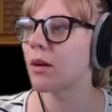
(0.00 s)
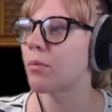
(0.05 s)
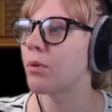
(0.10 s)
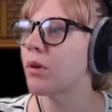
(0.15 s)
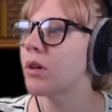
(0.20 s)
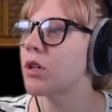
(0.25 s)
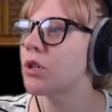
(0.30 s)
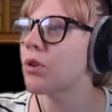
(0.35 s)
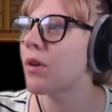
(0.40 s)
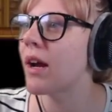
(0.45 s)
And I'm
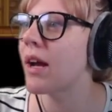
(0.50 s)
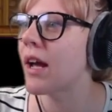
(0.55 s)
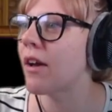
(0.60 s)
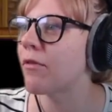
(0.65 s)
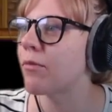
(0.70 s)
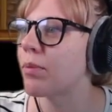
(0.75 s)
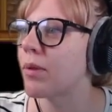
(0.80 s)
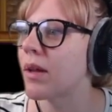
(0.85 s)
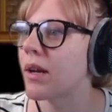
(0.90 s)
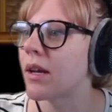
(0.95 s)
pretty sure I
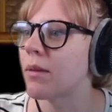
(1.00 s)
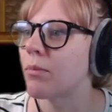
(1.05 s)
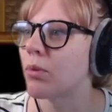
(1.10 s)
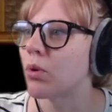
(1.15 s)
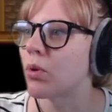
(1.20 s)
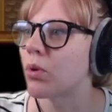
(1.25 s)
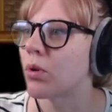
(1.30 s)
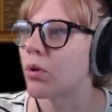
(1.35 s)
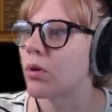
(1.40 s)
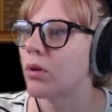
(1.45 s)
have plenty
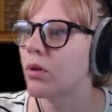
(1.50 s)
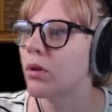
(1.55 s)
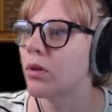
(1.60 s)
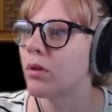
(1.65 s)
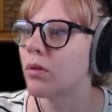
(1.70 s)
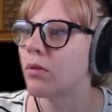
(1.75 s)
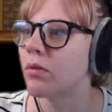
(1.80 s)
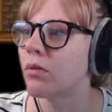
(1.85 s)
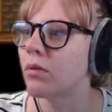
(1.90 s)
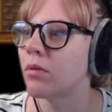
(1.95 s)
more.
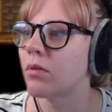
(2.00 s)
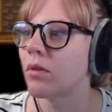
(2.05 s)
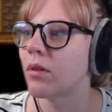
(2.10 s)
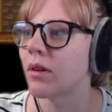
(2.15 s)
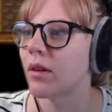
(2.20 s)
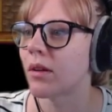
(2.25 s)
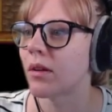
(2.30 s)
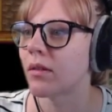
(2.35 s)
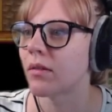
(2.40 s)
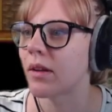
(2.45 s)

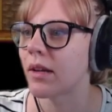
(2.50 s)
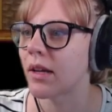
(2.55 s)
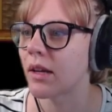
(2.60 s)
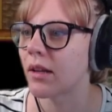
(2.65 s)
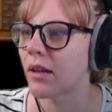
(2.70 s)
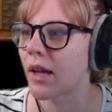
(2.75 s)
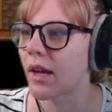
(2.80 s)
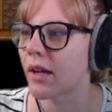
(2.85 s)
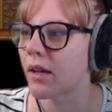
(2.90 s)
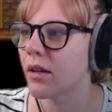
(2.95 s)
Uh, I
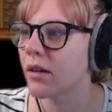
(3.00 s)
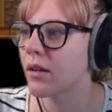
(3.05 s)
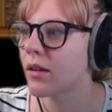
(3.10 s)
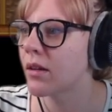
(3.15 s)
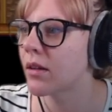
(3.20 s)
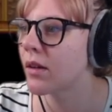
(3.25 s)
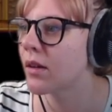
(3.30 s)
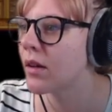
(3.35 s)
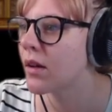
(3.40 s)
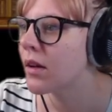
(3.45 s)
need like
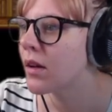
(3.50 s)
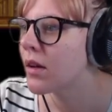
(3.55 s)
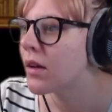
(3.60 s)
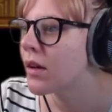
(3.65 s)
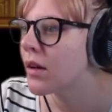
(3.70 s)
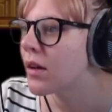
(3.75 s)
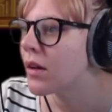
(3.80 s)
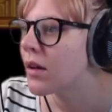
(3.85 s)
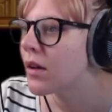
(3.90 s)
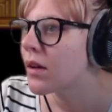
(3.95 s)

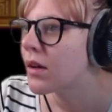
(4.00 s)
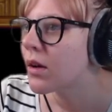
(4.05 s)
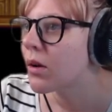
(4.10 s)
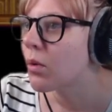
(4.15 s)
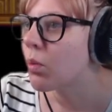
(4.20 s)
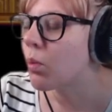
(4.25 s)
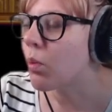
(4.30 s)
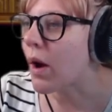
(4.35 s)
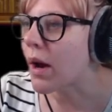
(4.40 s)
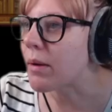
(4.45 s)

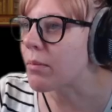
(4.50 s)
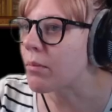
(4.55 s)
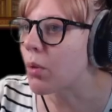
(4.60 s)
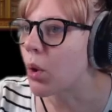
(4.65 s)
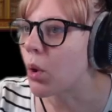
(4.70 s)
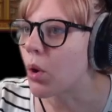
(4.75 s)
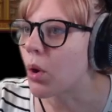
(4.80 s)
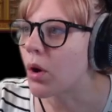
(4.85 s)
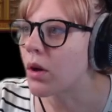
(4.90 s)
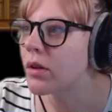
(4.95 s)
one
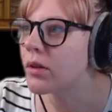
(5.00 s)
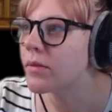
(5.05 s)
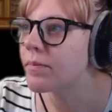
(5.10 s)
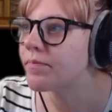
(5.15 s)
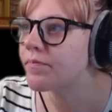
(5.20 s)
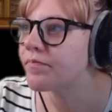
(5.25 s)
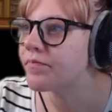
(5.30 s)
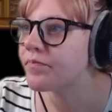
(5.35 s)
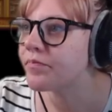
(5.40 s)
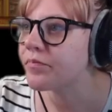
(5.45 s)
more
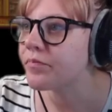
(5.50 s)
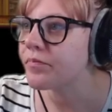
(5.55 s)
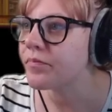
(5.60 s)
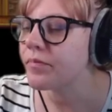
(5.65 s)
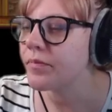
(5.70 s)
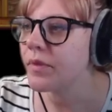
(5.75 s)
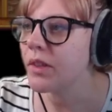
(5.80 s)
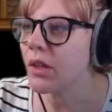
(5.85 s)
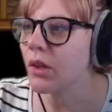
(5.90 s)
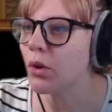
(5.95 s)

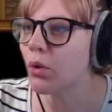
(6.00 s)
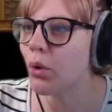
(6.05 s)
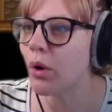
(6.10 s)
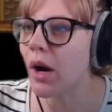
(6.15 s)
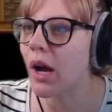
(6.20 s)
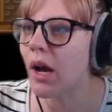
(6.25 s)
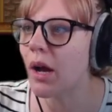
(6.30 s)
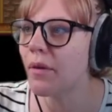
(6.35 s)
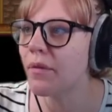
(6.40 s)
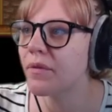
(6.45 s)

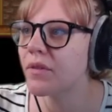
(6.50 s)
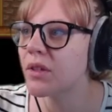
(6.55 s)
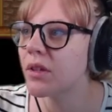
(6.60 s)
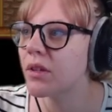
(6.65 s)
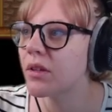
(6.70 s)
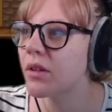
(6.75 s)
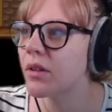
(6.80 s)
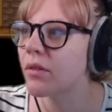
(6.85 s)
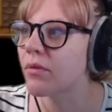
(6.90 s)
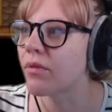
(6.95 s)
craft
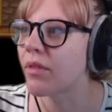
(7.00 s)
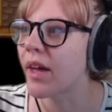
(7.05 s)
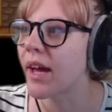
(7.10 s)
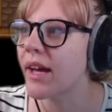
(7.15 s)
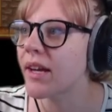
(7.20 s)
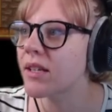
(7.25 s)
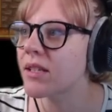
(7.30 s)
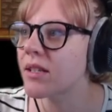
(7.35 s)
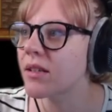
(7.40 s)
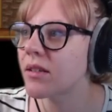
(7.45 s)
of
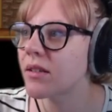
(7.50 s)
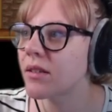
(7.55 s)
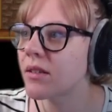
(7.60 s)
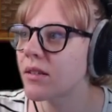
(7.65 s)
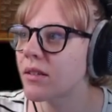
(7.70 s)
that